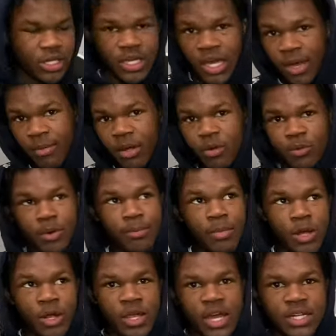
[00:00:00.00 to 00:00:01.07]
Came out with
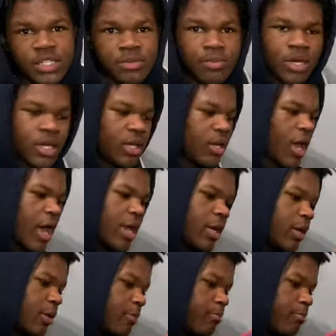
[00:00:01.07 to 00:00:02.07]
Mariachi Band.